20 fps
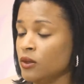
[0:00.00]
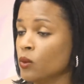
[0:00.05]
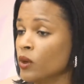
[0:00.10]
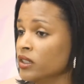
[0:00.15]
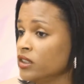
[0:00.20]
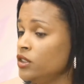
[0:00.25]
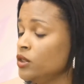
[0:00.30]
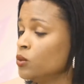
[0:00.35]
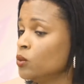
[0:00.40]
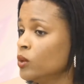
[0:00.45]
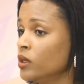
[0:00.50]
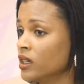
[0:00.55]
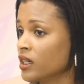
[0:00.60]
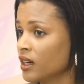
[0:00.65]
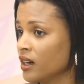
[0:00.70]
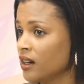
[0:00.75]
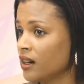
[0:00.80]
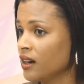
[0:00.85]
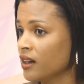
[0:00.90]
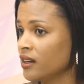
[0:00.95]
Once you work
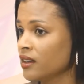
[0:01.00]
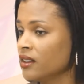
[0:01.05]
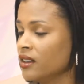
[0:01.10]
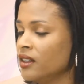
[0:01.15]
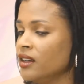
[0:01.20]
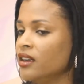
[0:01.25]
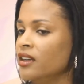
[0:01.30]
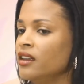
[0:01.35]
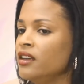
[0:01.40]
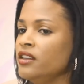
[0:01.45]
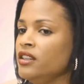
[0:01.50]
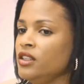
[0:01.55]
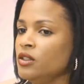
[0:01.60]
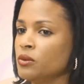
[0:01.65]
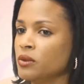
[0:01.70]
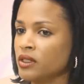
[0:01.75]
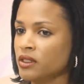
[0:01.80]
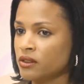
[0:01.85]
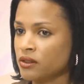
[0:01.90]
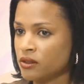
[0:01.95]
hard, you
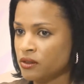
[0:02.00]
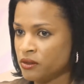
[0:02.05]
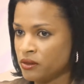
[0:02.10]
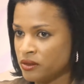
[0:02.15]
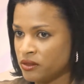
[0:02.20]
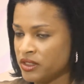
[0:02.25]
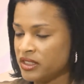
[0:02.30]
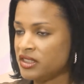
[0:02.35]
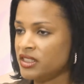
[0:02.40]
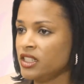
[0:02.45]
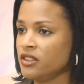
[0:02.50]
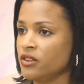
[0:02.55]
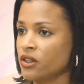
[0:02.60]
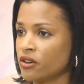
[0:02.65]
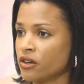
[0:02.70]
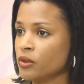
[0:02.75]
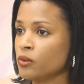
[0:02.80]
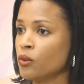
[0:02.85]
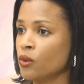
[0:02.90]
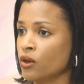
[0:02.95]
will receive your
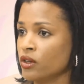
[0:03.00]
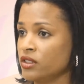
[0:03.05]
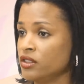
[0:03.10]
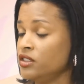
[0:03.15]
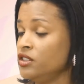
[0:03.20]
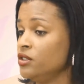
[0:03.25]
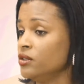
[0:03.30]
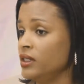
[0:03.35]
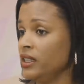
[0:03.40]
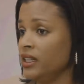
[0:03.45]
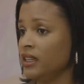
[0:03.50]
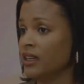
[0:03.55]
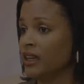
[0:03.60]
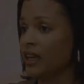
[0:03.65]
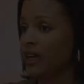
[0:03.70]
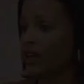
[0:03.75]
rewards duly.